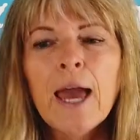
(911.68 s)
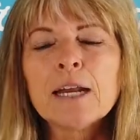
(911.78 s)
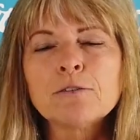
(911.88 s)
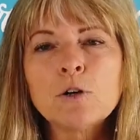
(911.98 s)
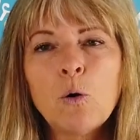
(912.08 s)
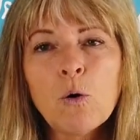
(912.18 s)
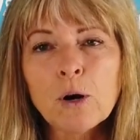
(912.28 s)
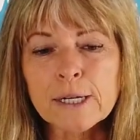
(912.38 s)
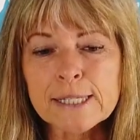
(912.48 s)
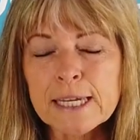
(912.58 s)
And of
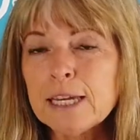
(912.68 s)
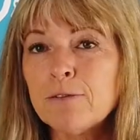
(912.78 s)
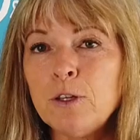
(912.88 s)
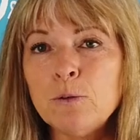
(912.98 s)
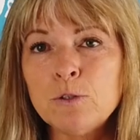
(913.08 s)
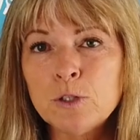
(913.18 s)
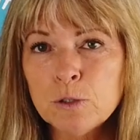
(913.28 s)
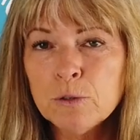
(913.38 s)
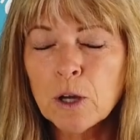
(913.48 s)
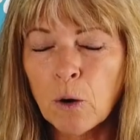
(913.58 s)
course, if you
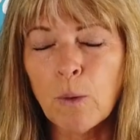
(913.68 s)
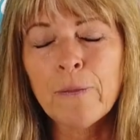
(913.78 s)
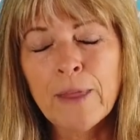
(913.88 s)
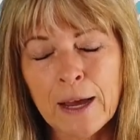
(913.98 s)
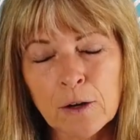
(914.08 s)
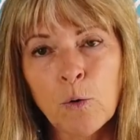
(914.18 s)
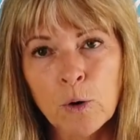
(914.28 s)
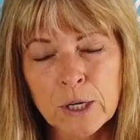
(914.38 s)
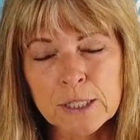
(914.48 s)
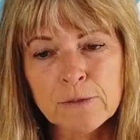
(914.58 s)
do know what that
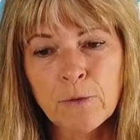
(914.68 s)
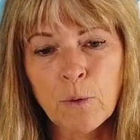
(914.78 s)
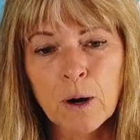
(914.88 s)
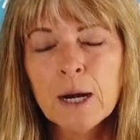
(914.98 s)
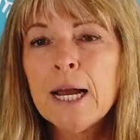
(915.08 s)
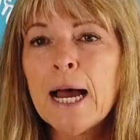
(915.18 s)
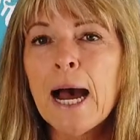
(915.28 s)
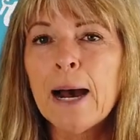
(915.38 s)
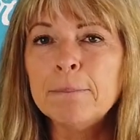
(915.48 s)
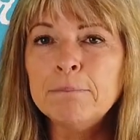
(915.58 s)
cord is for,
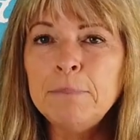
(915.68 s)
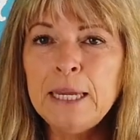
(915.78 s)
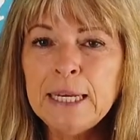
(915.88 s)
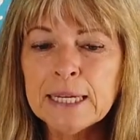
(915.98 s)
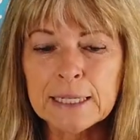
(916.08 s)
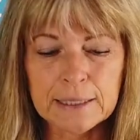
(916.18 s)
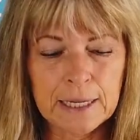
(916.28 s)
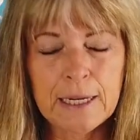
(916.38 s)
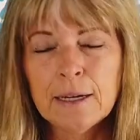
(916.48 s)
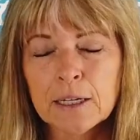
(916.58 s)

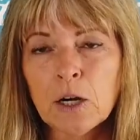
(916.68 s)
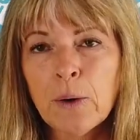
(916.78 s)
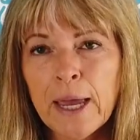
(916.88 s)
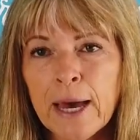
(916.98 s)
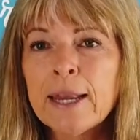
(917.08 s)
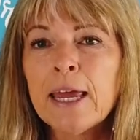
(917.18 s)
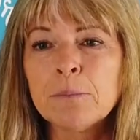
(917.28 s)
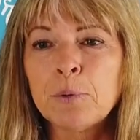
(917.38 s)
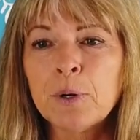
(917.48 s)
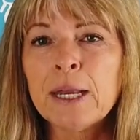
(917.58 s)
immediately go ahead
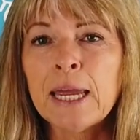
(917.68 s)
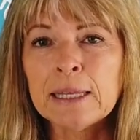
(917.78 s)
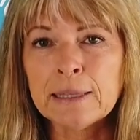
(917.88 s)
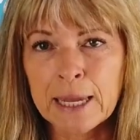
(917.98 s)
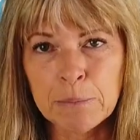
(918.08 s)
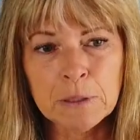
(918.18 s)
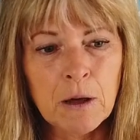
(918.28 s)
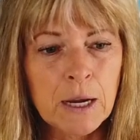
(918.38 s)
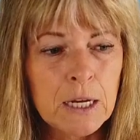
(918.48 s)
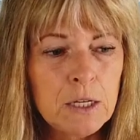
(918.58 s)
and put a label
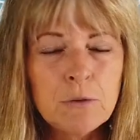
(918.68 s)
on it.